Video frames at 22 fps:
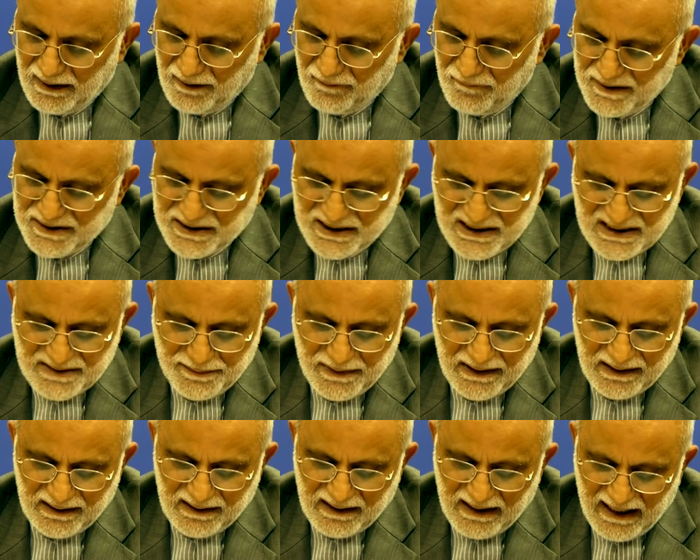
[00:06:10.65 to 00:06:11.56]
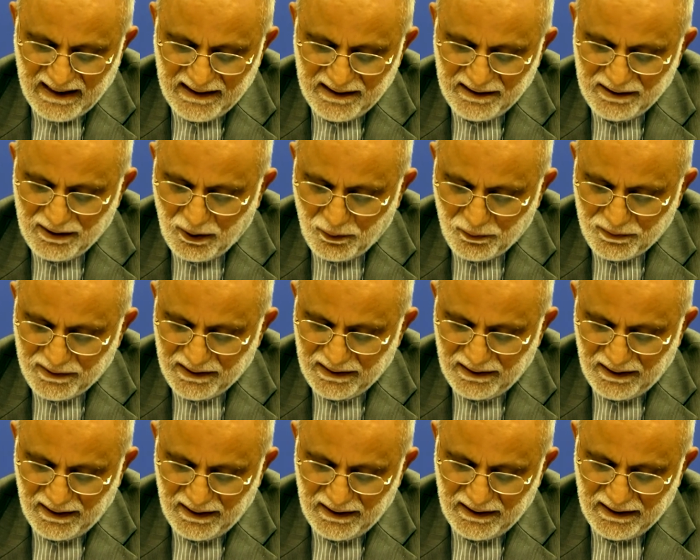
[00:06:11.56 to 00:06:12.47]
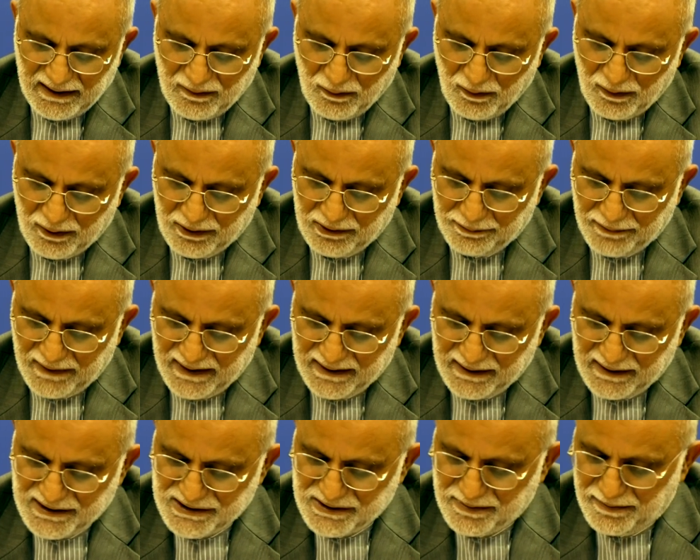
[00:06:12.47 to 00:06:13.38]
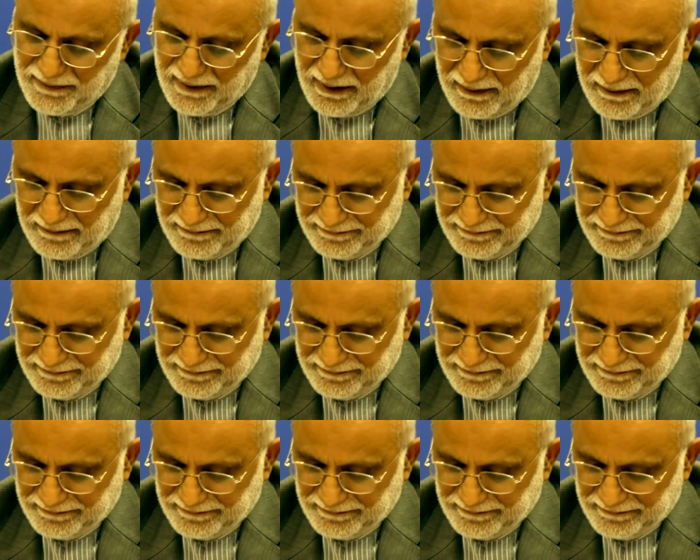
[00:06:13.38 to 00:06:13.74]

which is being carried out in Indian occupied Kashmir.